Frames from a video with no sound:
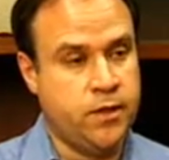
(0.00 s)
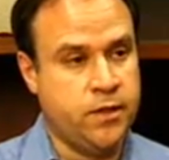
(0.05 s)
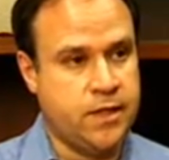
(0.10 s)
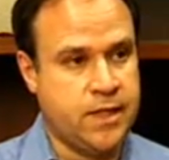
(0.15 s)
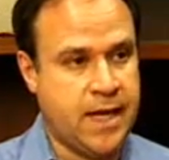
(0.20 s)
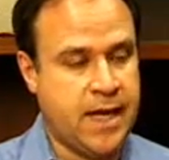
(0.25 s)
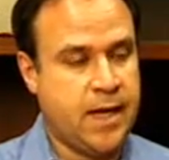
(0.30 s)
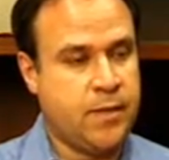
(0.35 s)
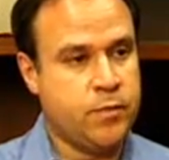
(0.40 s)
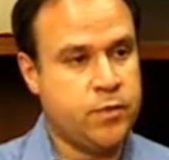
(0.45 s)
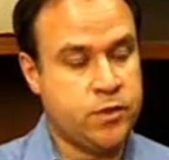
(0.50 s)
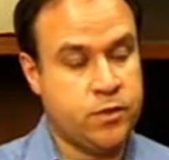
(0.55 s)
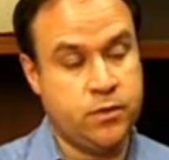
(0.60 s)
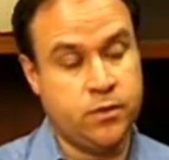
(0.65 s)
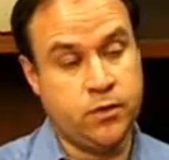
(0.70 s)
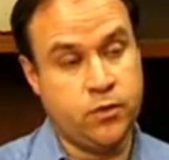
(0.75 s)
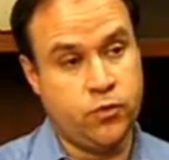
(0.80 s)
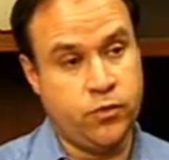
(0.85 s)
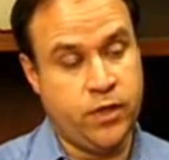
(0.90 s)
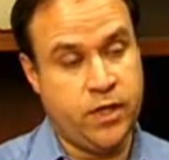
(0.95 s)
adapt
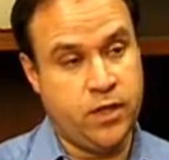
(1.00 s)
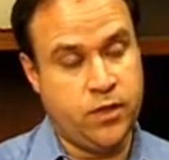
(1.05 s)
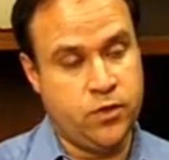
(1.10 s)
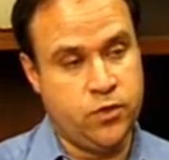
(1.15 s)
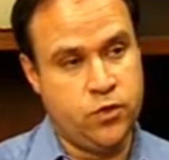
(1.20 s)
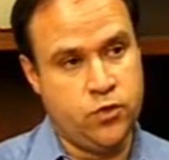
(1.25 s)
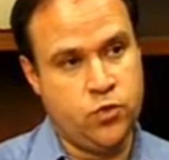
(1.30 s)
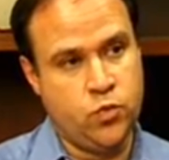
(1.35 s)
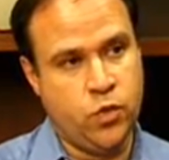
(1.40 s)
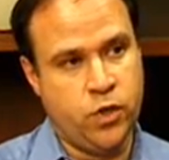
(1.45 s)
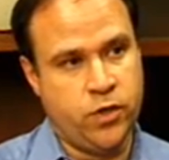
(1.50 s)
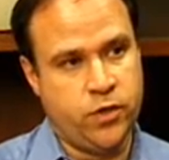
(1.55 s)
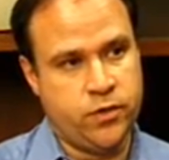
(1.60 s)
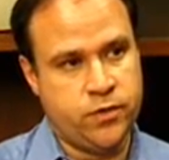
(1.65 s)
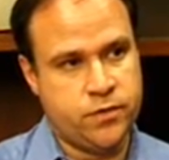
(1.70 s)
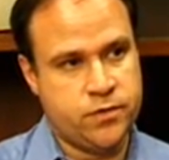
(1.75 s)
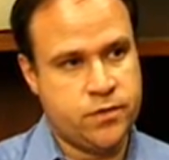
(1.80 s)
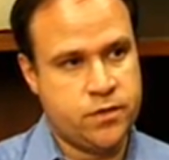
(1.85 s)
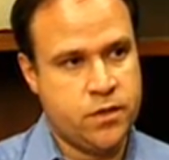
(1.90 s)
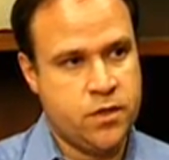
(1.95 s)
and create new
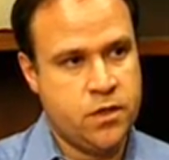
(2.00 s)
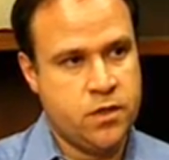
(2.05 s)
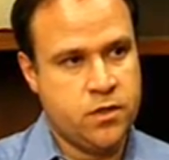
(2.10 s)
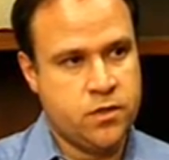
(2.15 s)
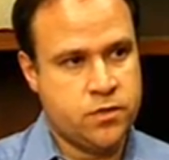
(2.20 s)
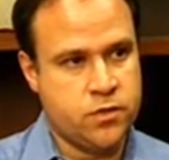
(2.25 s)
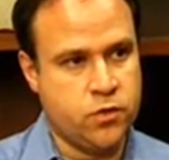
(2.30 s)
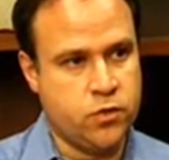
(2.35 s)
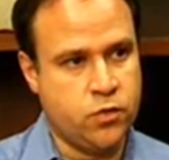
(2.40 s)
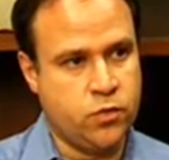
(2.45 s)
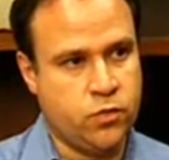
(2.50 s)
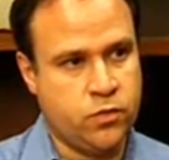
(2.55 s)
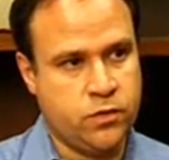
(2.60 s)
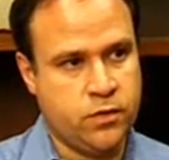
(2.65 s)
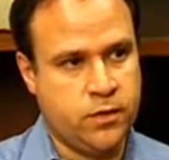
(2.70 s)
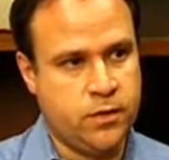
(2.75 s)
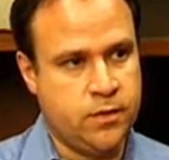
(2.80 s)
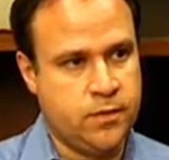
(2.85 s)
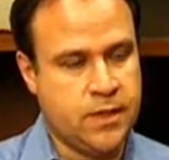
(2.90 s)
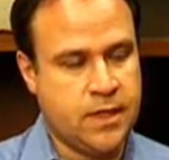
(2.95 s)
ones. So
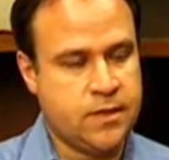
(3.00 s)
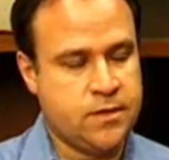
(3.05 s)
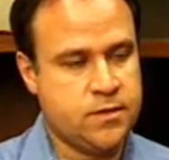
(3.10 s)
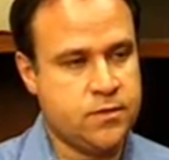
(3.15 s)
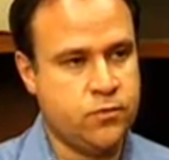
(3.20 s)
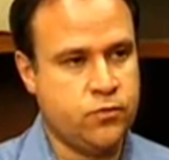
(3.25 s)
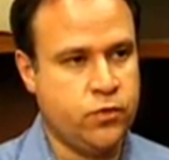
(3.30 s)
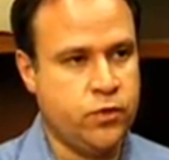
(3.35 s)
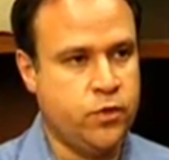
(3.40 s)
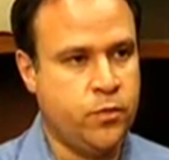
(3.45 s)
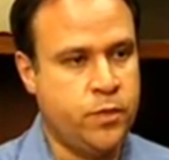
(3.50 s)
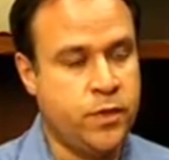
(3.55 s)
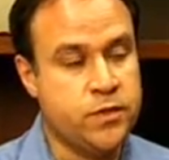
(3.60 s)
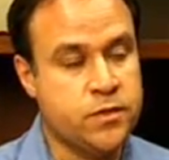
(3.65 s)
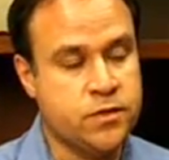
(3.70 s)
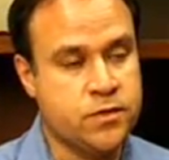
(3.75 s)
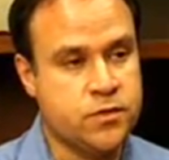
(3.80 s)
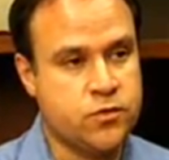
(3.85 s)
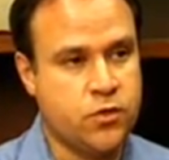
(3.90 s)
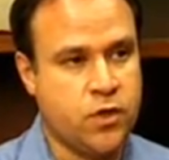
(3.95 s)
that's the real
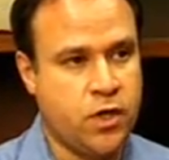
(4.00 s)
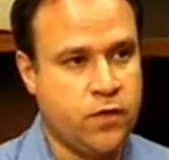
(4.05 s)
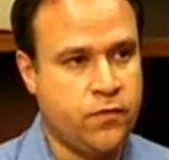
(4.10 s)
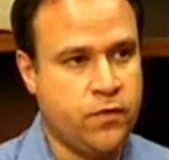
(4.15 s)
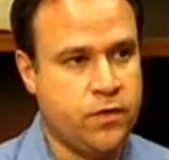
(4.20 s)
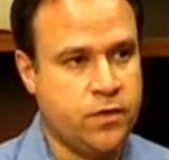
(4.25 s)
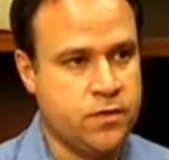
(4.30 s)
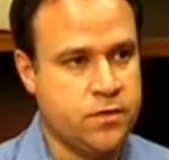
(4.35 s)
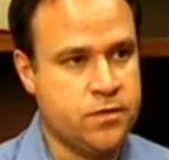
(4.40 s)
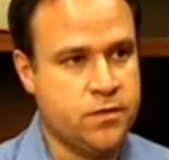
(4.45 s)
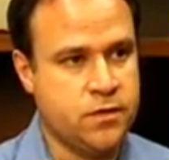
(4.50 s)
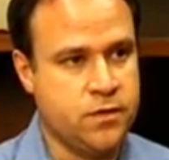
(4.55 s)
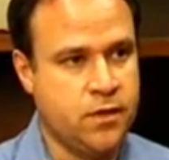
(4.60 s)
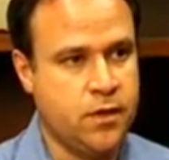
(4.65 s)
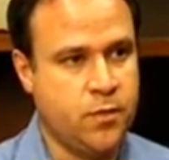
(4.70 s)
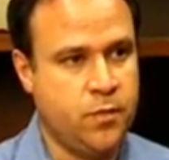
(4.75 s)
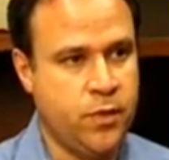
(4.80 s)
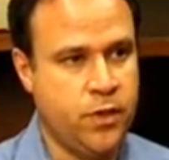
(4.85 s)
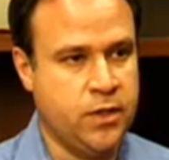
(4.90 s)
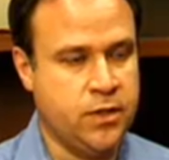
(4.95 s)
business driver, is the
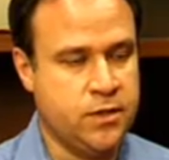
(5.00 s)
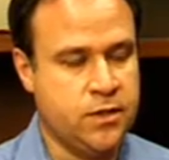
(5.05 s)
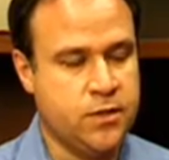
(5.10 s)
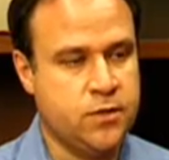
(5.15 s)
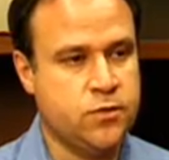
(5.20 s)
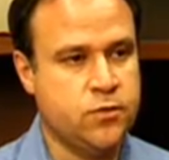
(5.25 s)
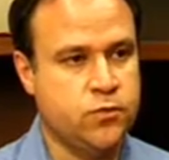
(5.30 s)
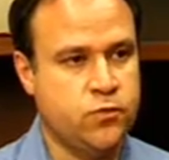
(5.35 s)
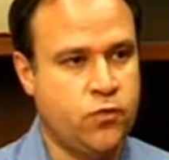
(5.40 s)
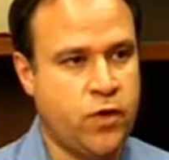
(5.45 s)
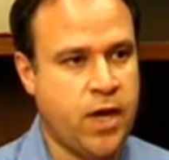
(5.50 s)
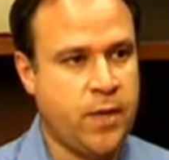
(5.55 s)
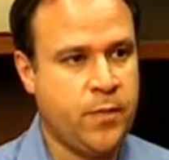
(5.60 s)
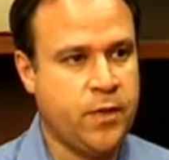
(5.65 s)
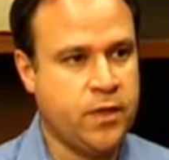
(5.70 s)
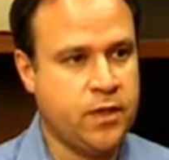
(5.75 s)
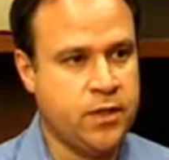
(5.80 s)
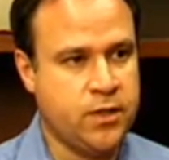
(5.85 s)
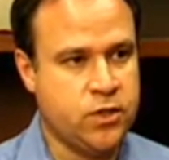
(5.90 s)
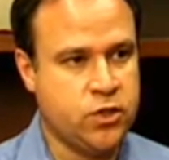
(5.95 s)
ability to
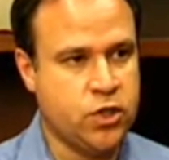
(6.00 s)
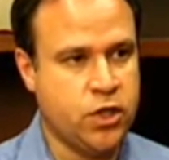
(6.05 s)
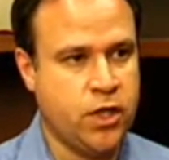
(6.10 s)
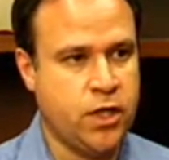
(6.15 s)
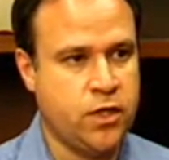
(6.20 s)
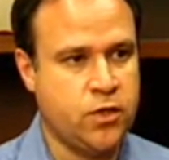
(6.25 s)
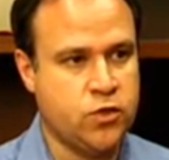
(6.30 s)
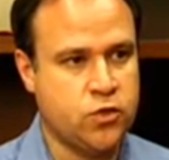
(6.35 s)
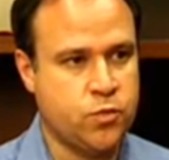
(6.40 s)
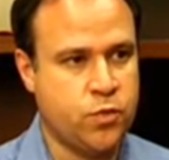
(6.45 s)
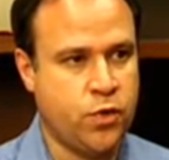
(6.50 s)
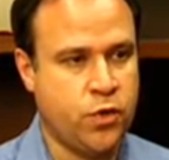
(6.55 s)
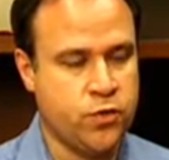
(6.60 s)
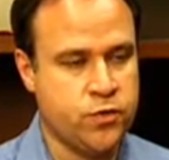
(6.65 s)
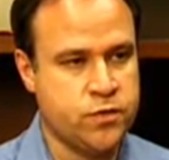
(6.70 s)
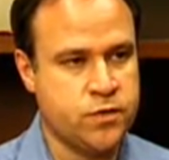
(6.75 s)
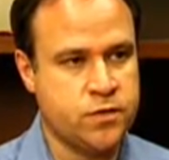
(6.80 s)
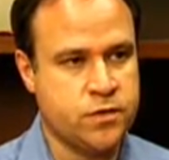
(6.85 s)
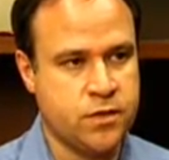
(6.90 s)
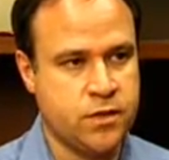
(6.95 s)
rapidly change
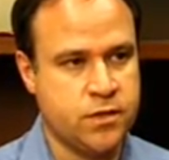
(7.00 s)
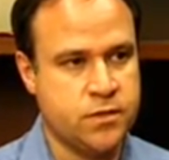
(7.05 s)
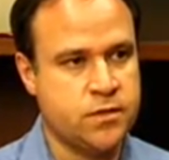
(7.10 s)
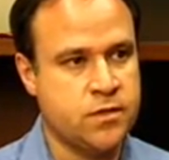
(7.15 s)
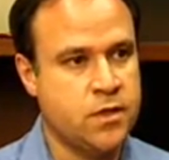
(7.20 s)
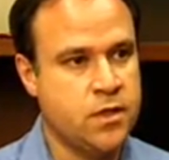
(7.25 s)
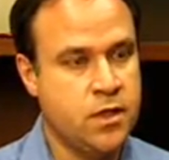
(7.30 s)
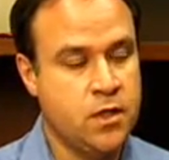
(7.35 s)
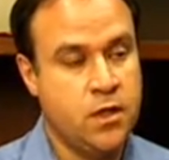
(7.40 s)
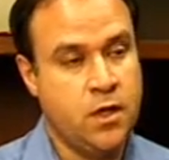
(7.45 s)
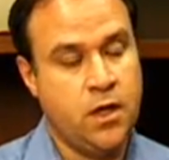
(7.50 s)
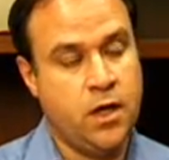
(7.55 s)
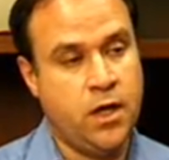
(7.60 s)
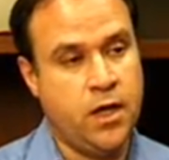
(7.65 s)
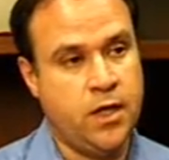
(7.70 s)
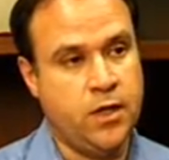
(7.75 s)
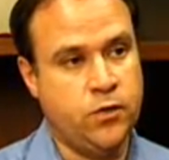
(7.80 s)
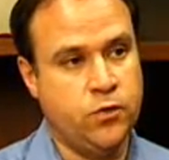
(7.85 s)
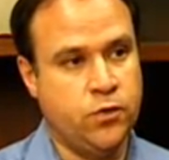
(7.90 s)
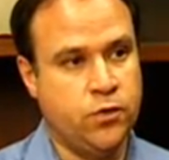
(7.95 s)
processes
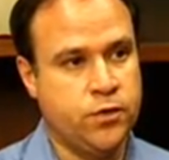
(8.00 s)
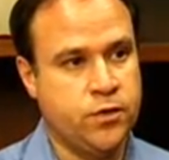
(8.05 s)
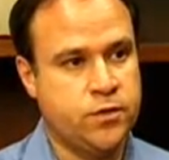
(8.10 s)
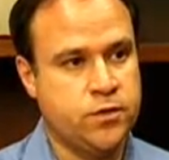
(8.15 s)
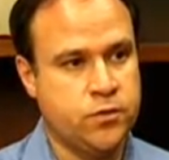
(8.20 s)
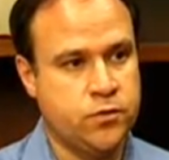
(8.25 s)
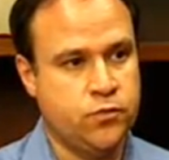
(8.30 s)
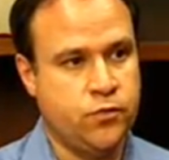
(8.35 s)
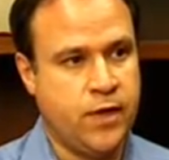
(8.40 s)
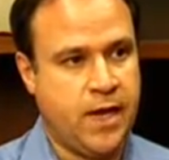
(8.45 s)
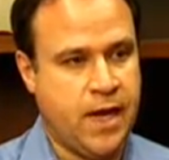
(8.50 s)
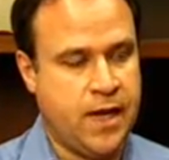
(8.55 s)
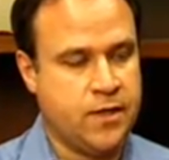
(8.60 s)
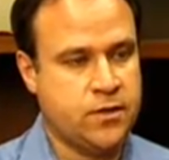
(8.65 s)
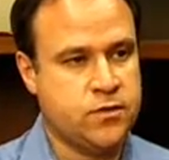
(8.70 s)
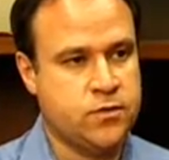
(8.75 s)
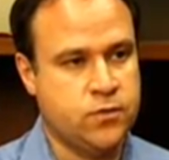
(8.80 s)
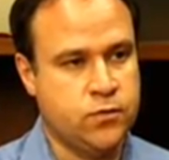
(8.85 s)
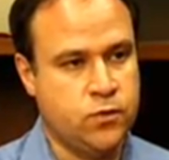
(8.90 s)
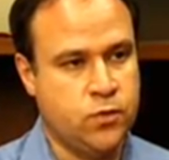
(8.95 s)
in order to
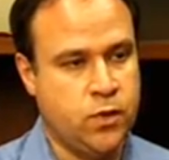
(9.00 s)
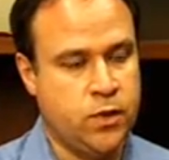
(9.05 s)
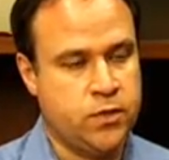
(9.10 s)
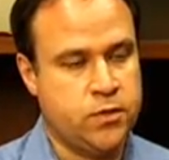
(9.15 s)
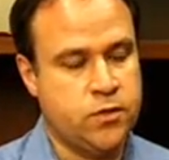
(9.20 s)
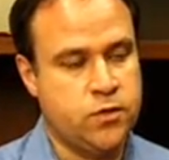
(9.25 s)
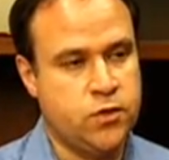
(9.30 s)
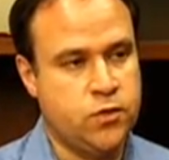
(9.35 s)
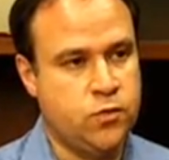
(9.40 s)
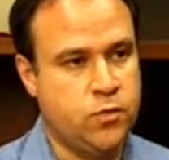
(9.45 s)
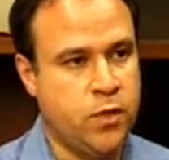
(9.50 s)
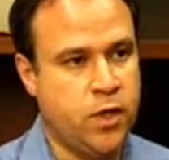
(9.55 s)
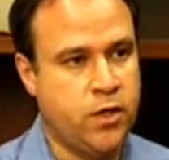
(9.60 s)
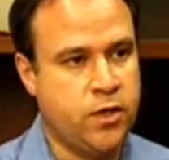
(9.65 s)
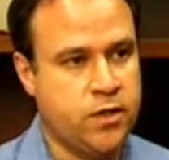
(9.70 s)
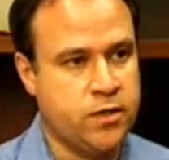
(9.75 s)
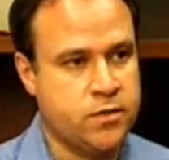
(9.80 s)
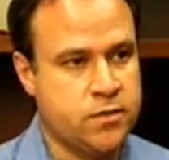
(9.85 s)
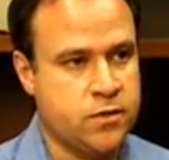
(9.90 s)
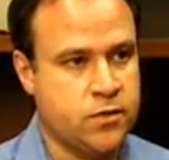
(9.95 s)
react to new
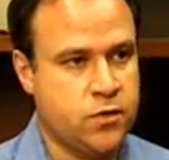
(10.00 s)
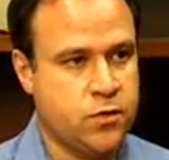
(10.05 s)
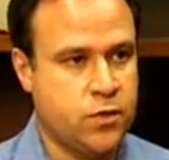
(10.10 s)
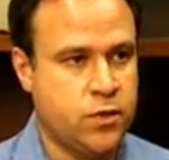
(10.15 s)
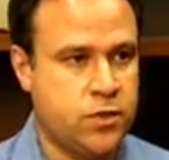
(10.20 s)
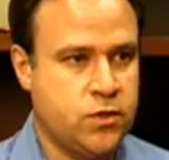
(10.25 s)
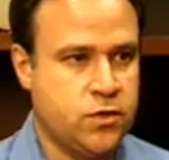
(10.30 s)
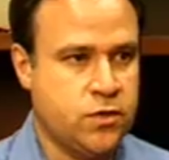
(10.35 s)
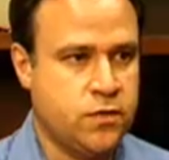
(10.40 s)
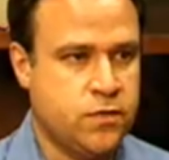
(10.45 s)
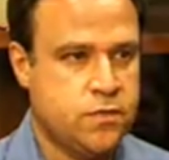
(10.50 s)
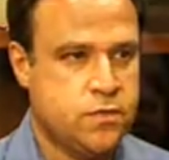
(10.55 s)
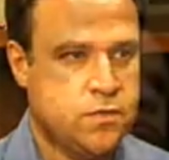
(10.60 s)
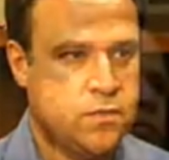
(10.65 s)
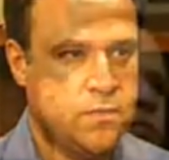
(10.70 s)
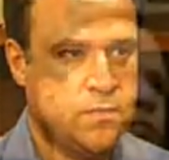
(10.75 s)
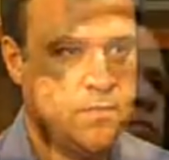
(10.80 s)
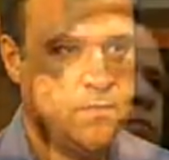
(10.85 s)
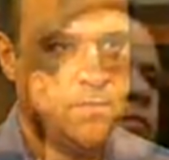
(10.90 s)
market situations.